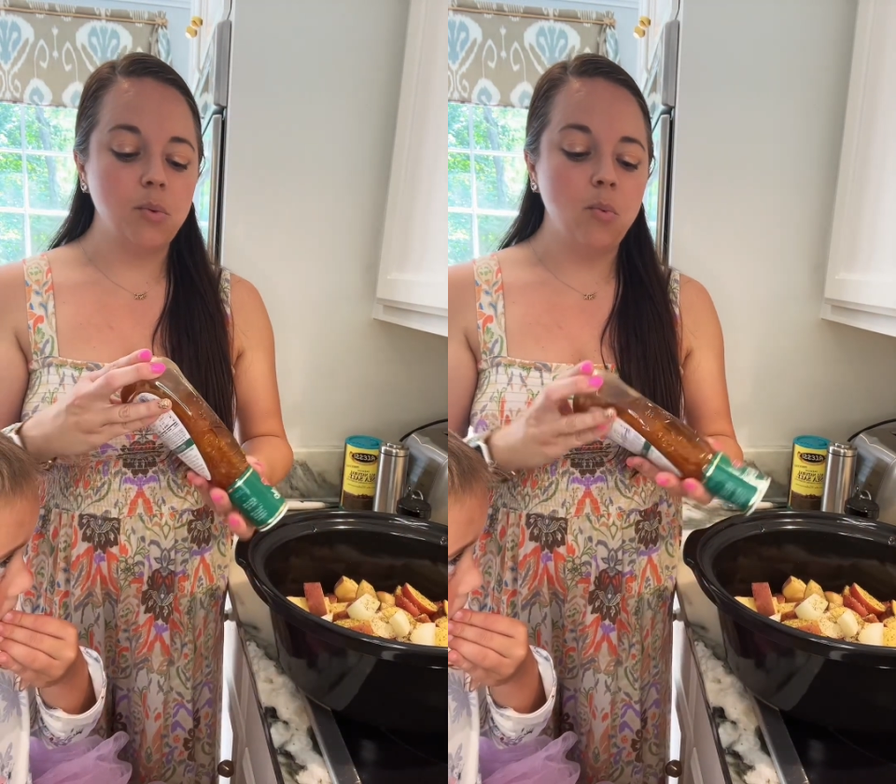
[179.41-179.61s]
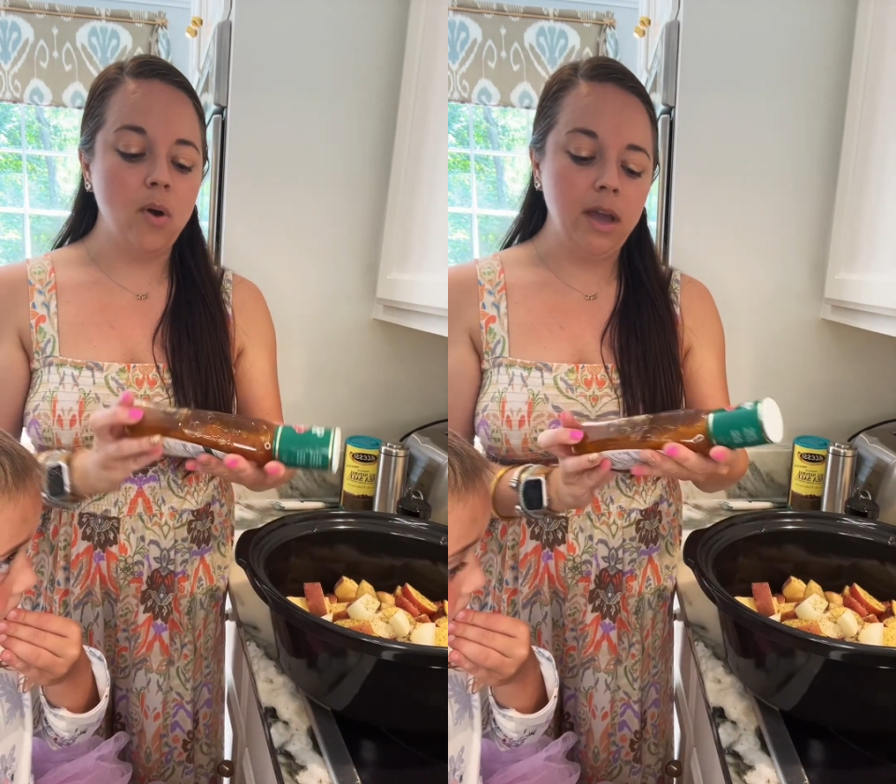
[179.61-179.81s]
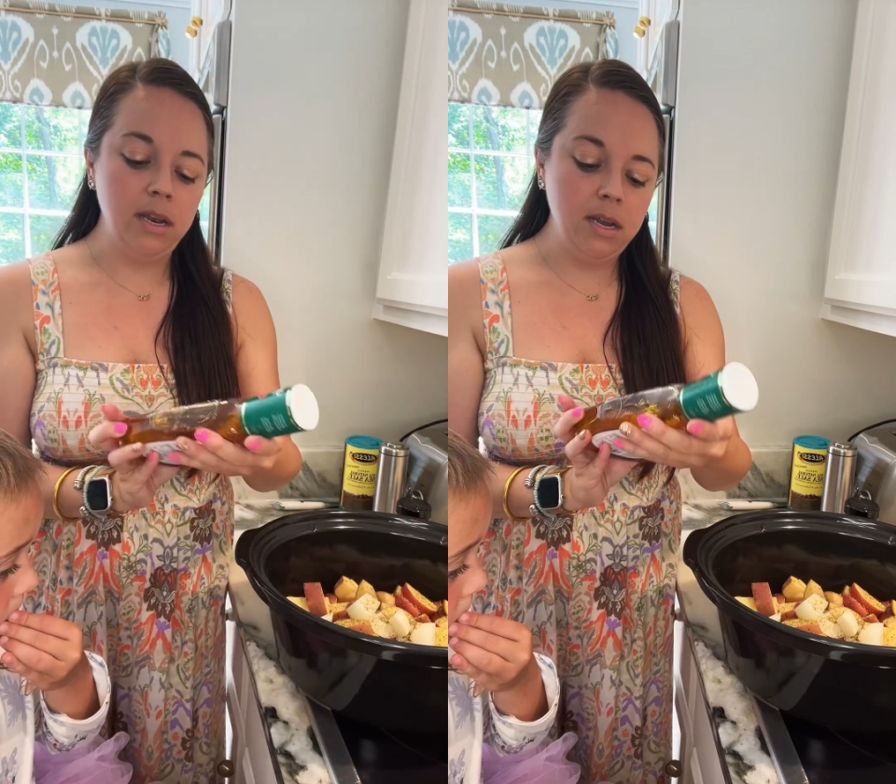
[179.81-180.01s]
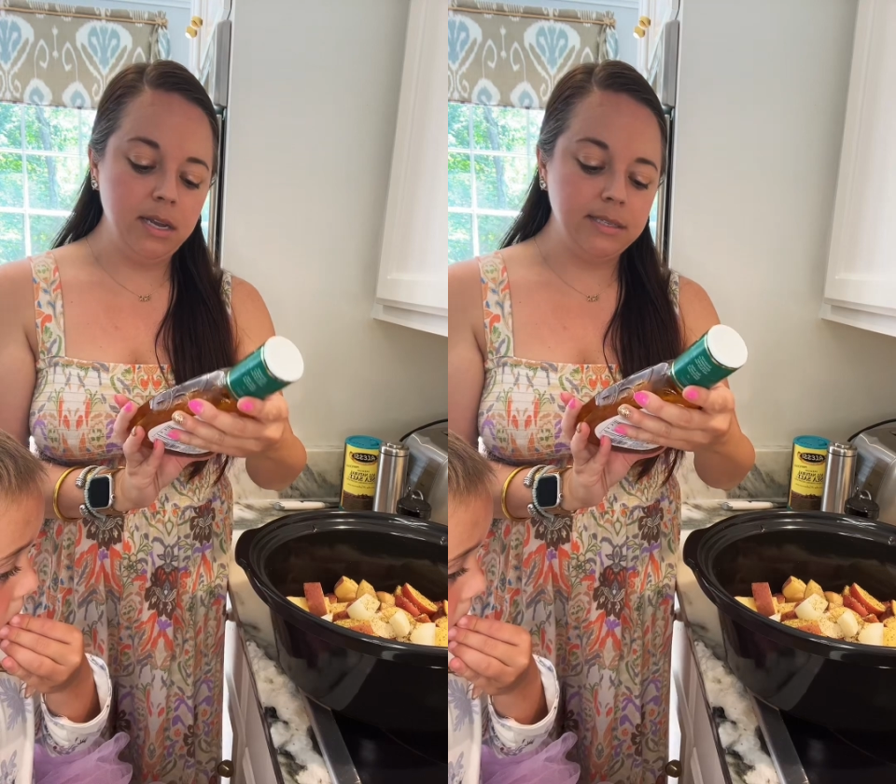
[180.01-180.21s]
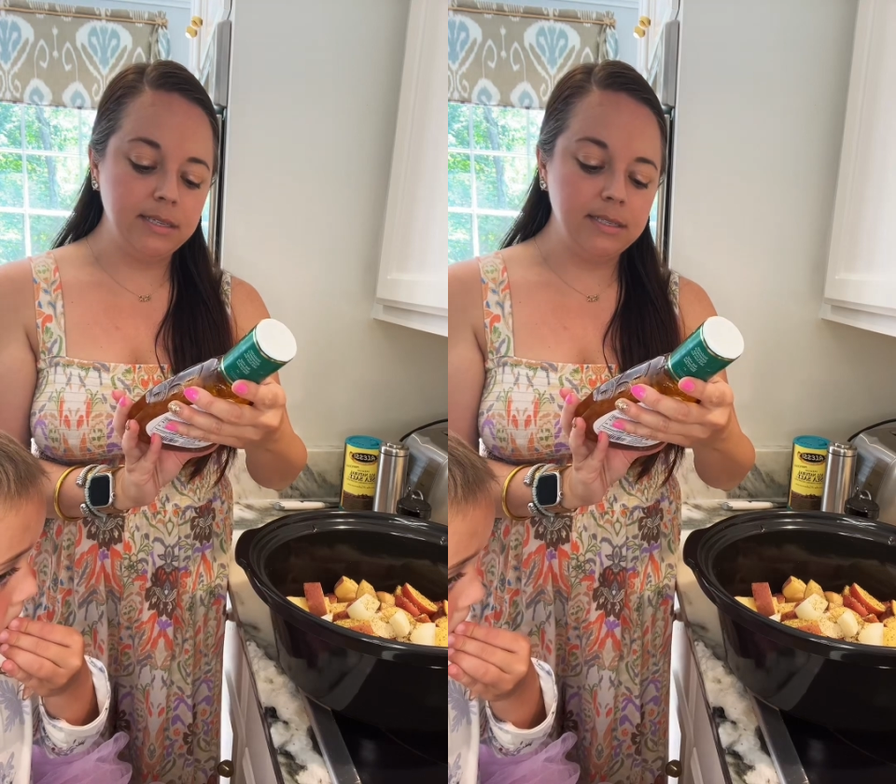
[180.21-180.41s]
1
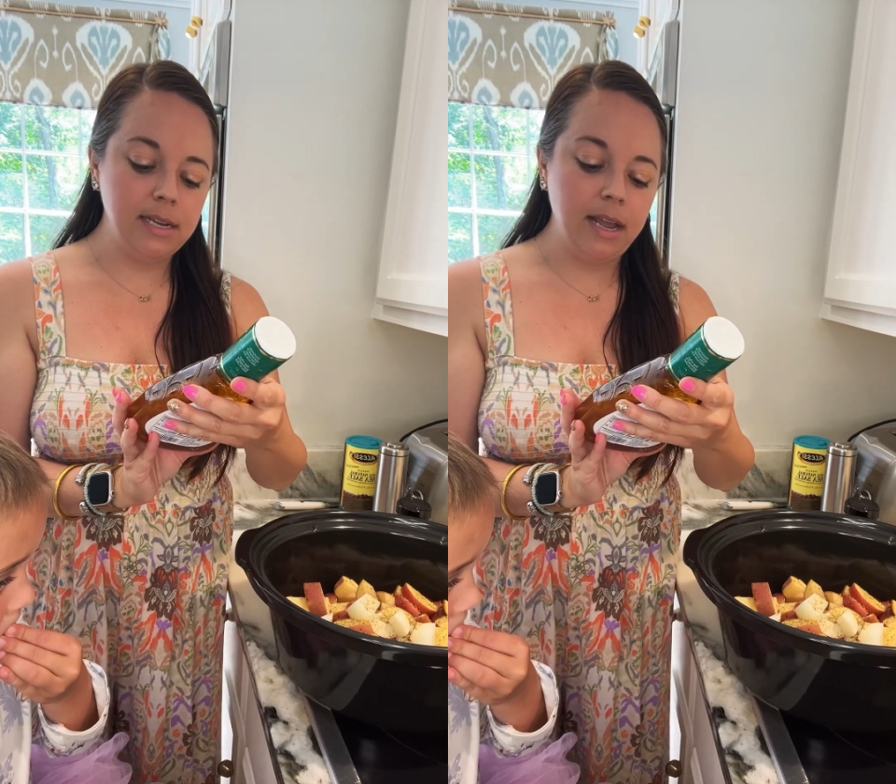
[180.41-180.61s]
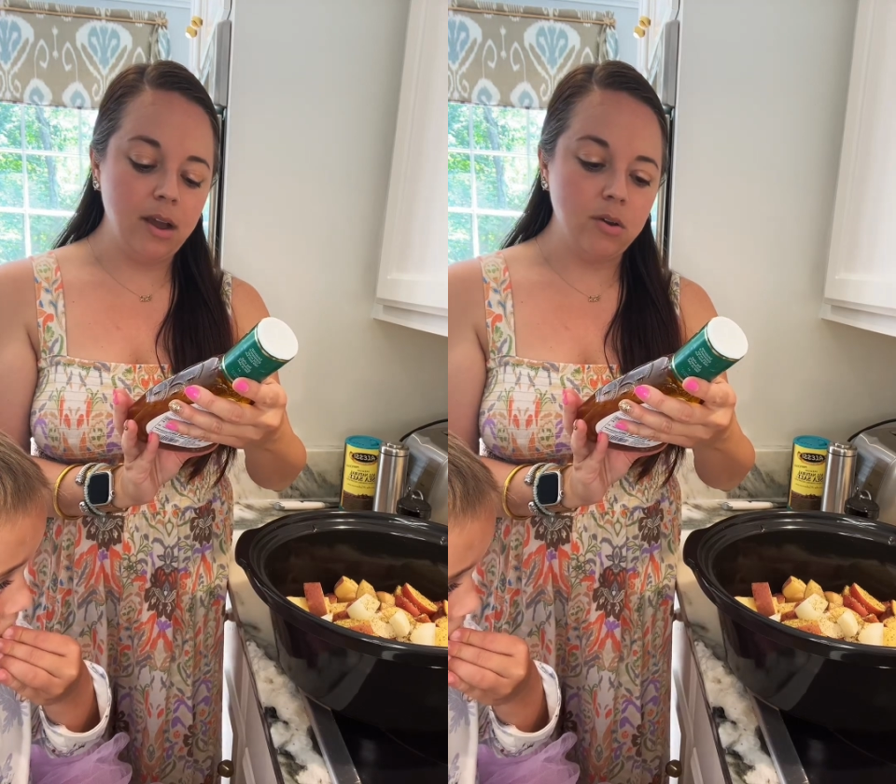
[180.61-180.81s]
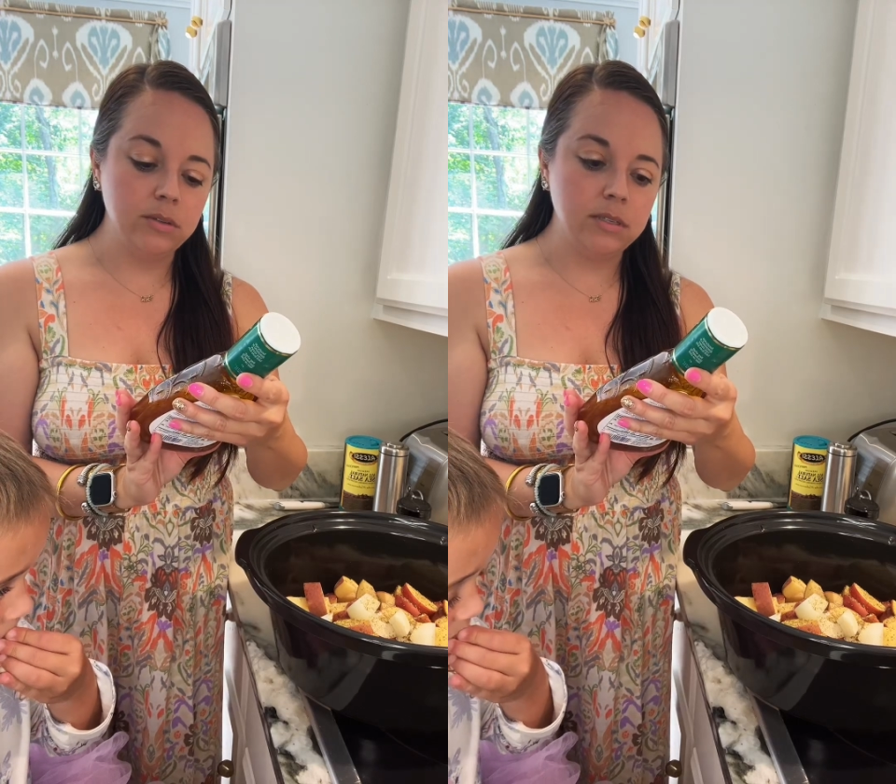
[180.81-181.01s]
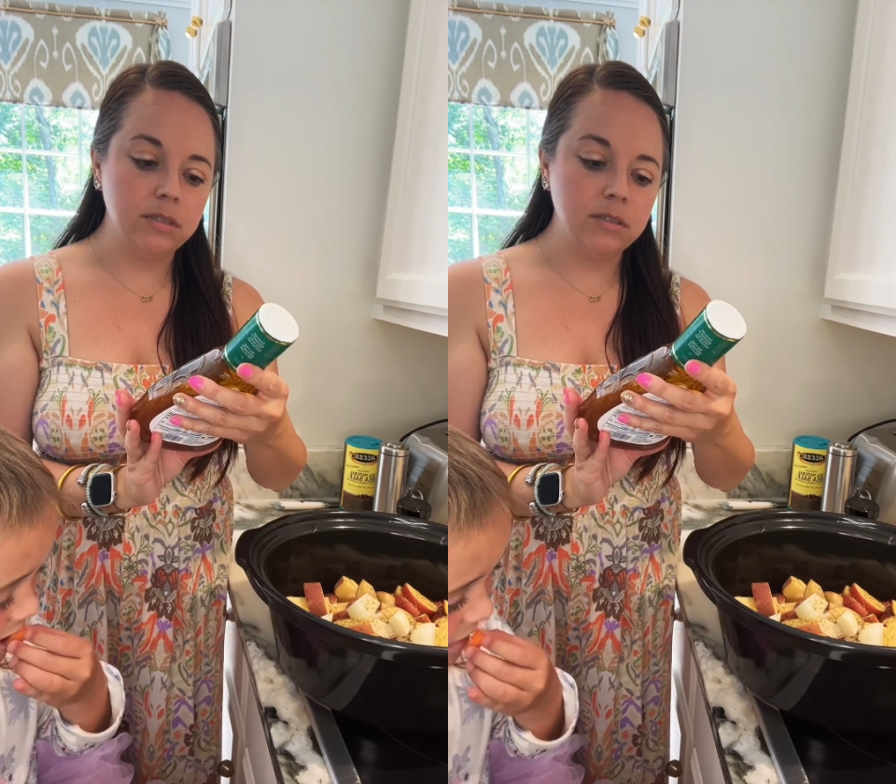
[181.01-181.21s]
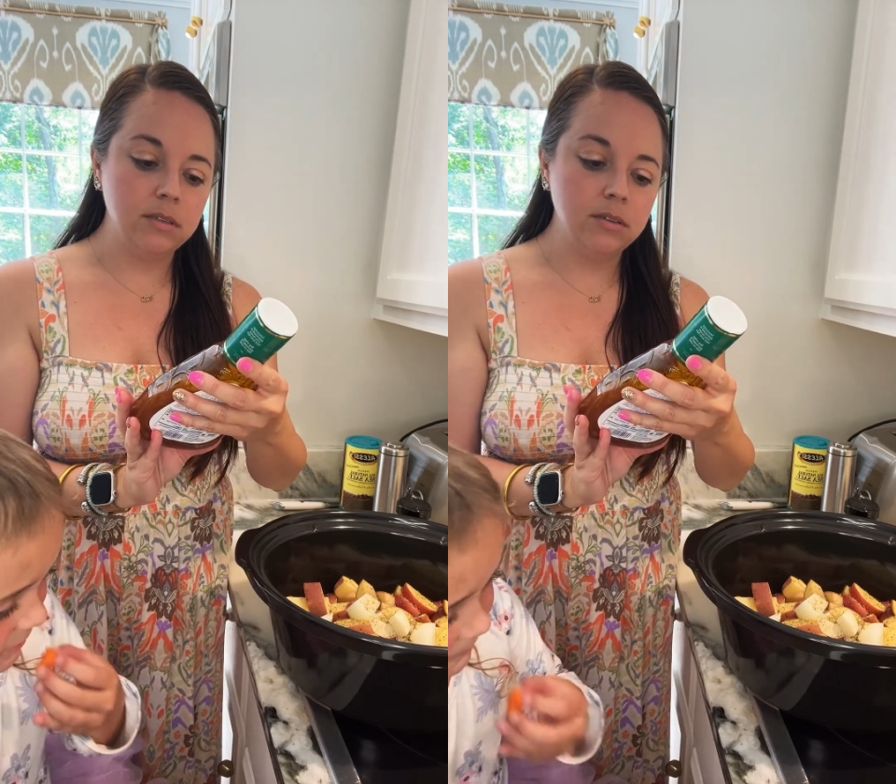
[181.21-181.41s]
16-ounce